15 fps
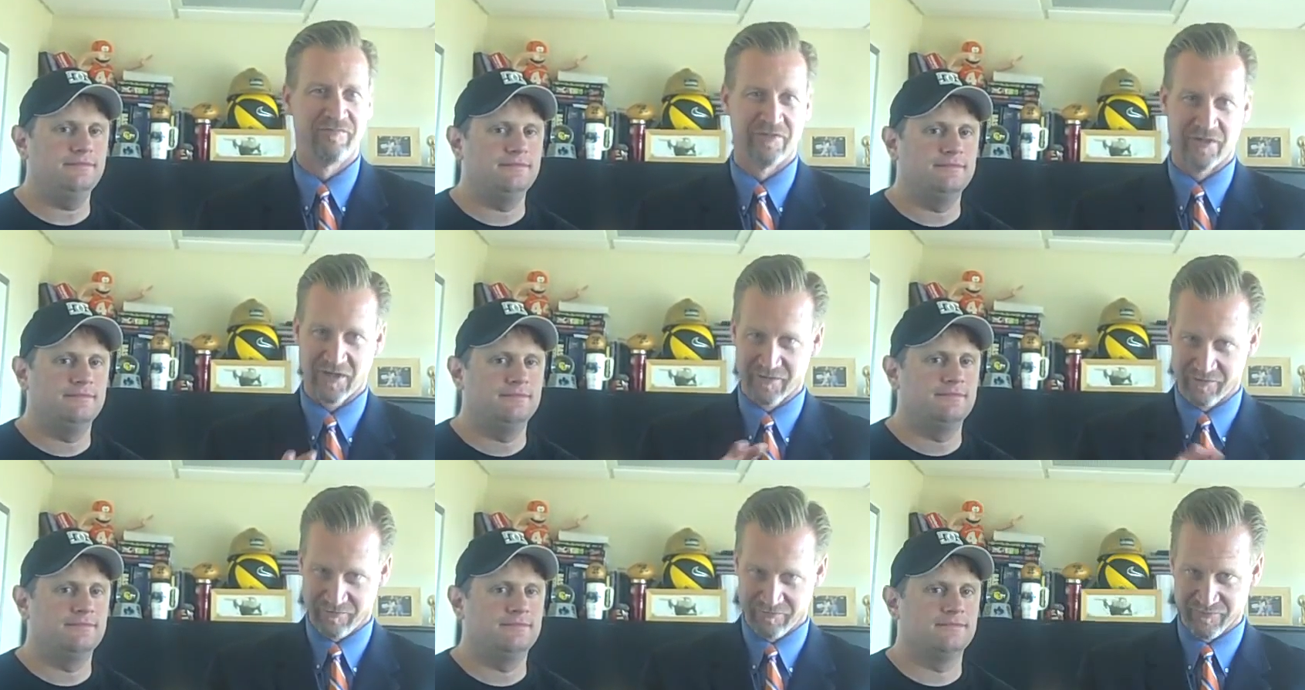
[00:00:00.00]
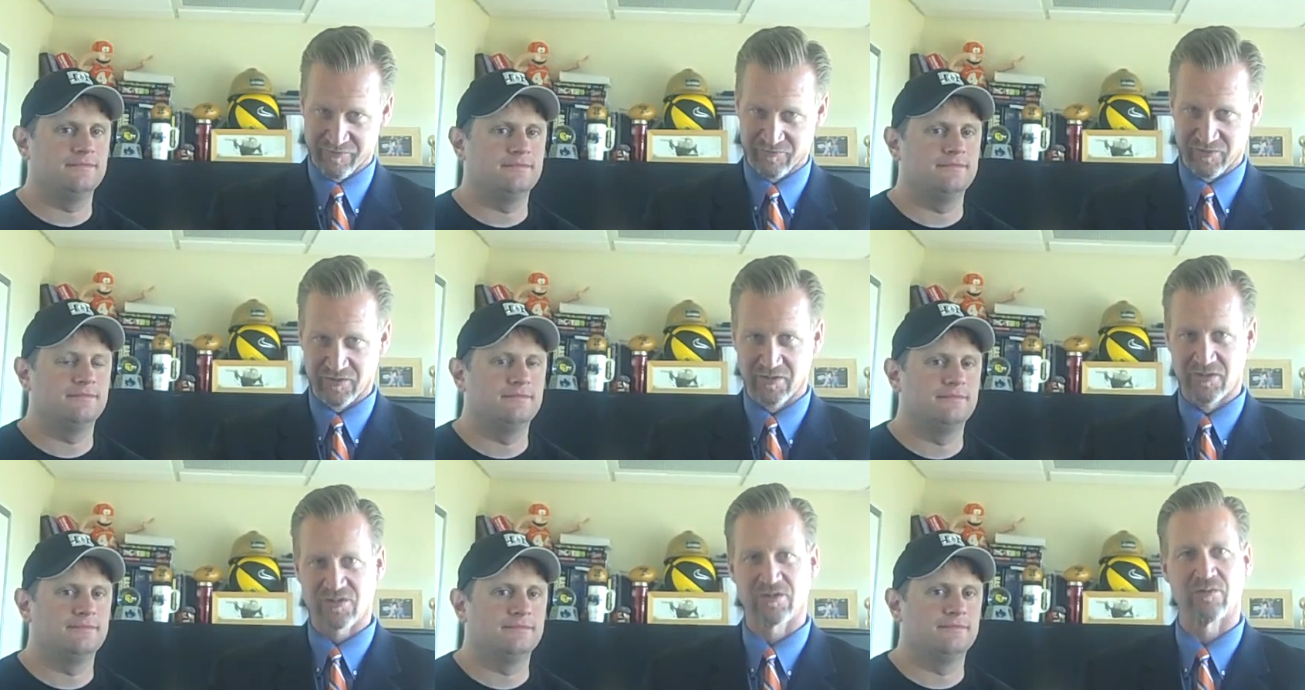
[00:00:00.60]
Speaker 1: You got the 52
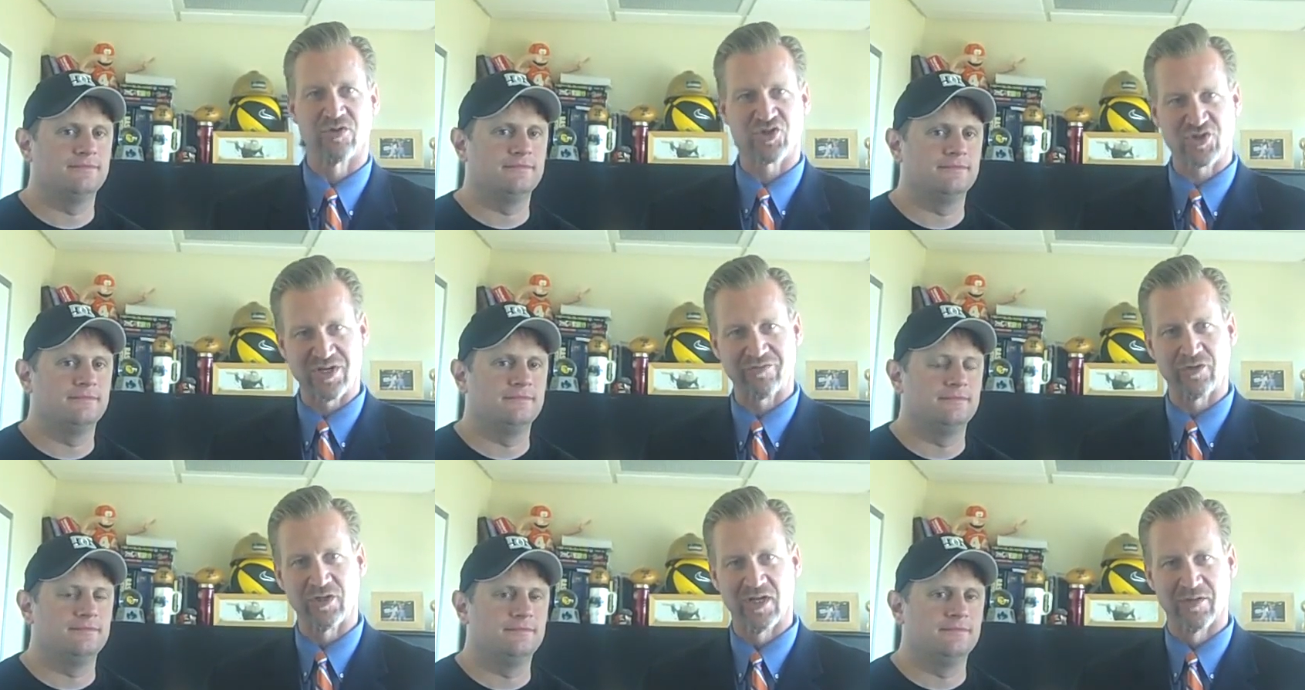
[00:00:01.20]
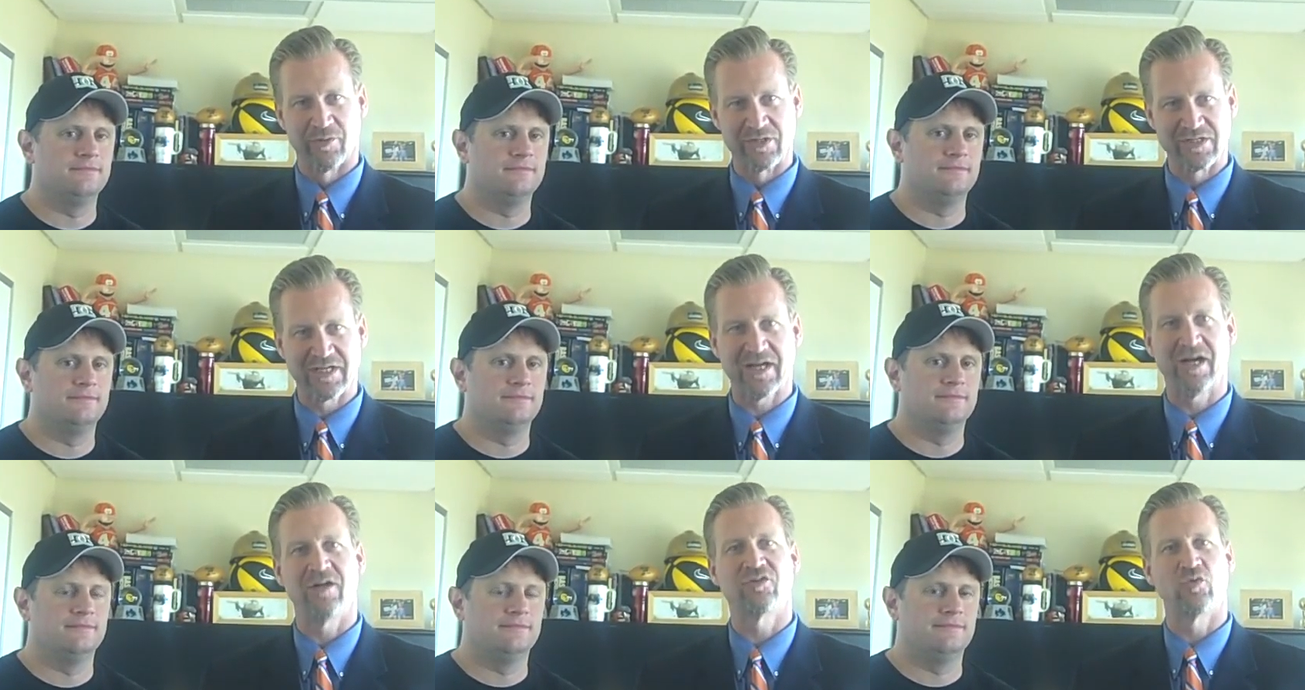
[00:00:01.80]
uh, to 7 game at
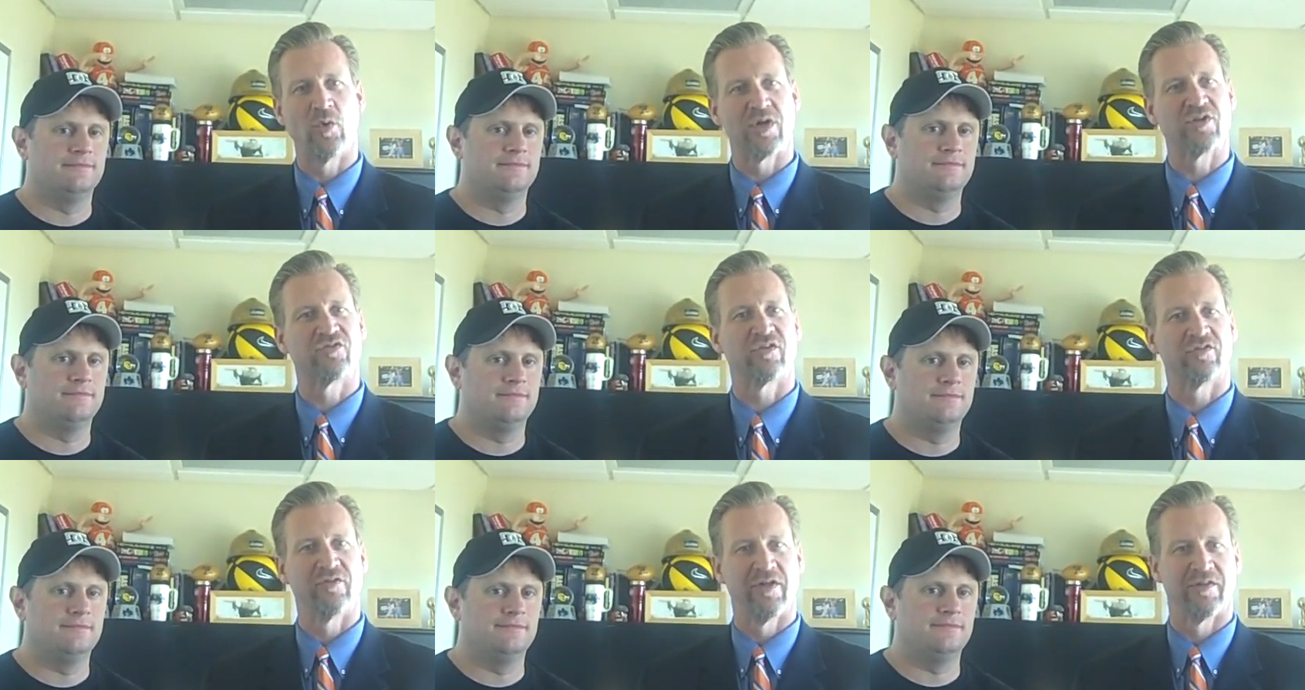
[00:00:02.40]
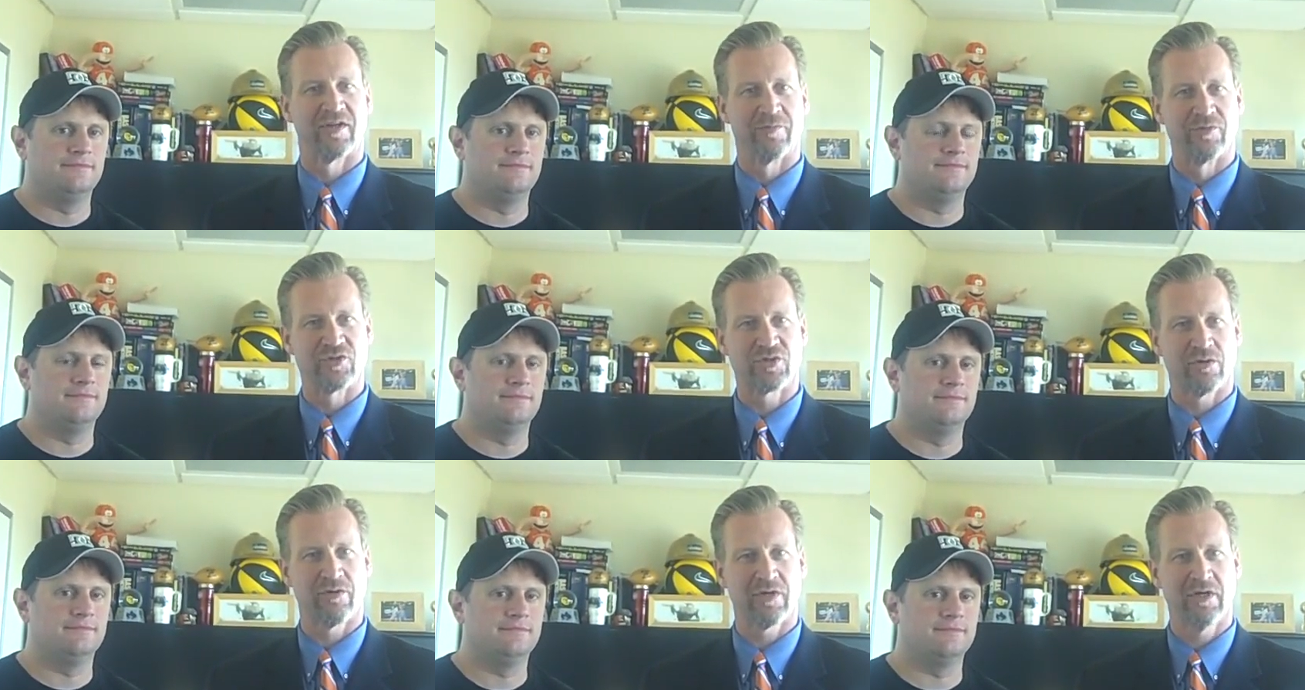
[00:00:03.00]
Cal, 26 0 in
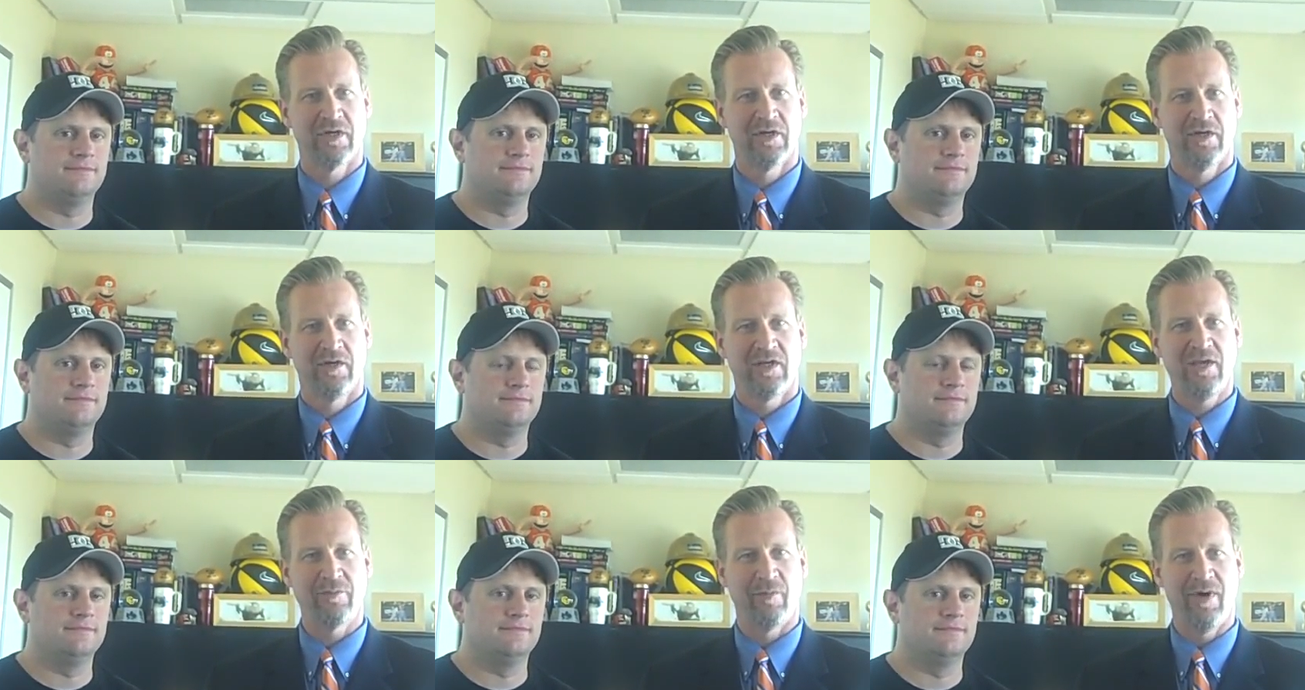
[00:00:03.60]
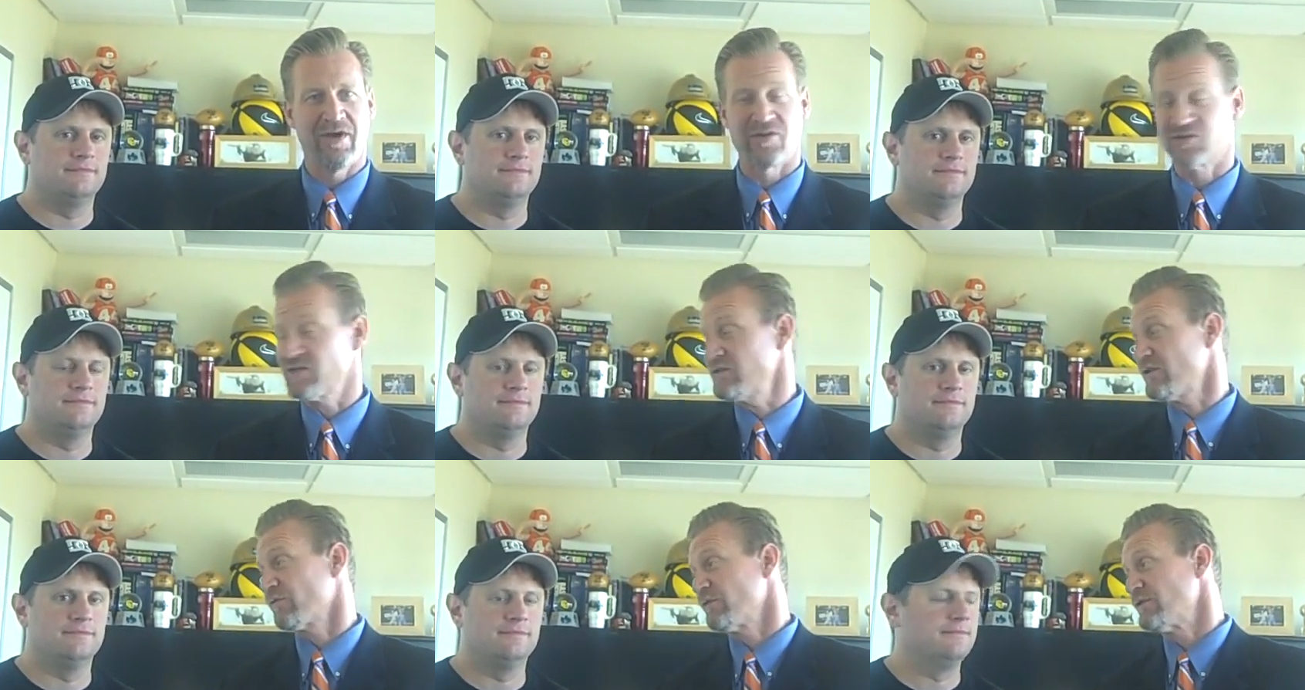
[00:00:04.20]
Missouri. Keep in mind, this
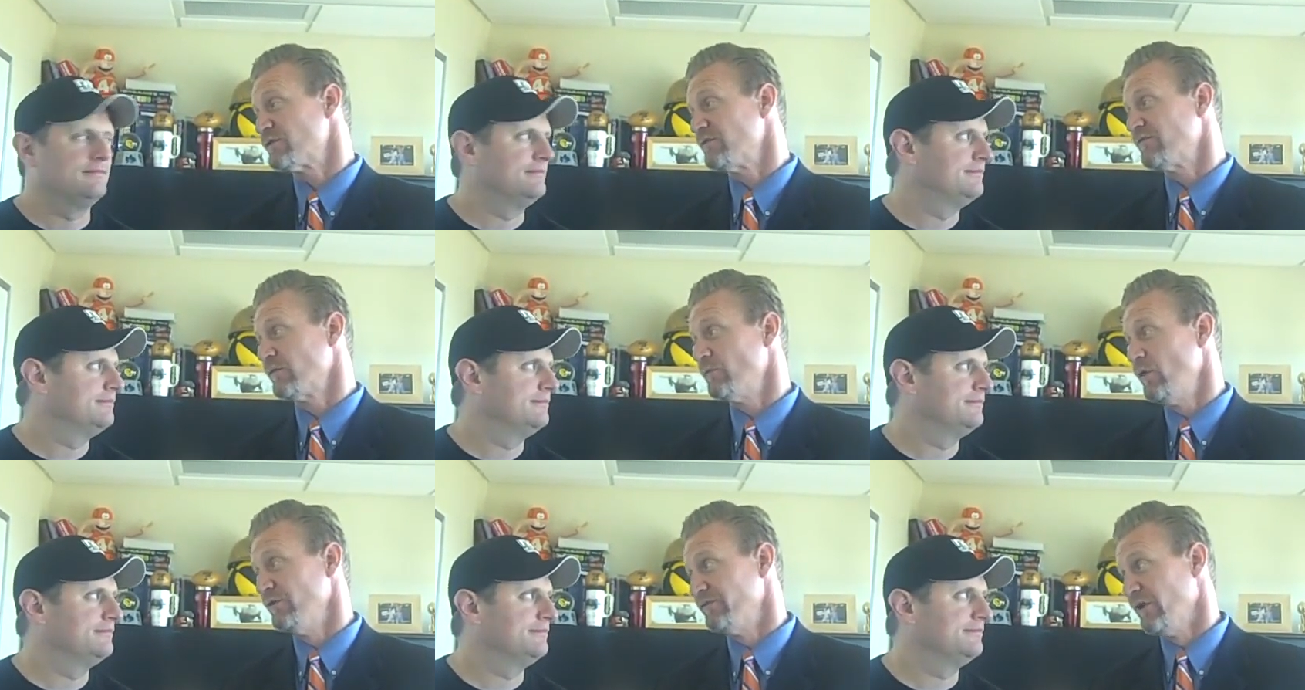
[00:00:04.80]
is a 3 and 2 football